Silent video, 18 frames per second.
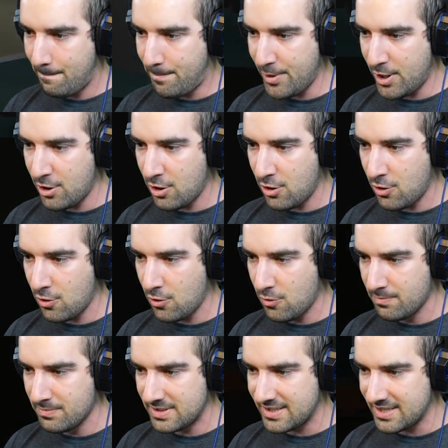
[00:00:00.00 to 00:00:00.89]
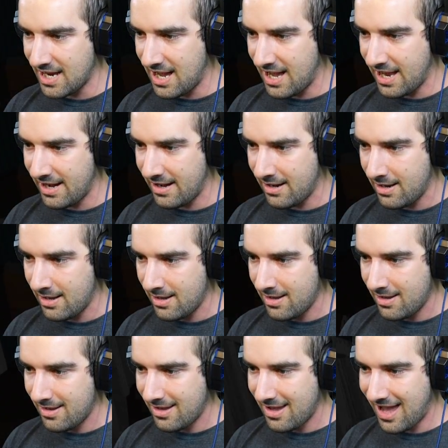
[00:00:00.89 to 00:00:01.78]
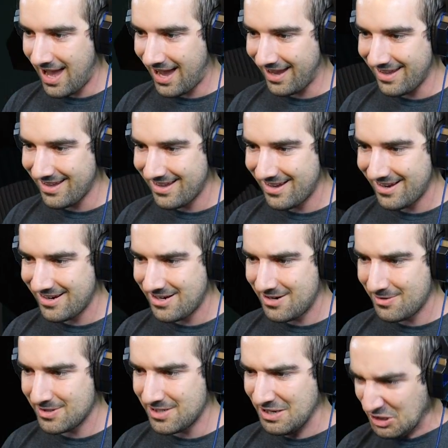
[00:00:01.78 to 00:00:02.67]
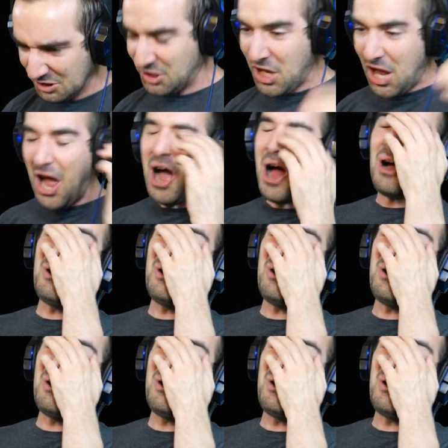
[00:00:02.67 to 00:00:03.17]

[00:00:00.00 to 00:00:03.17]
boom, son. Hey. No!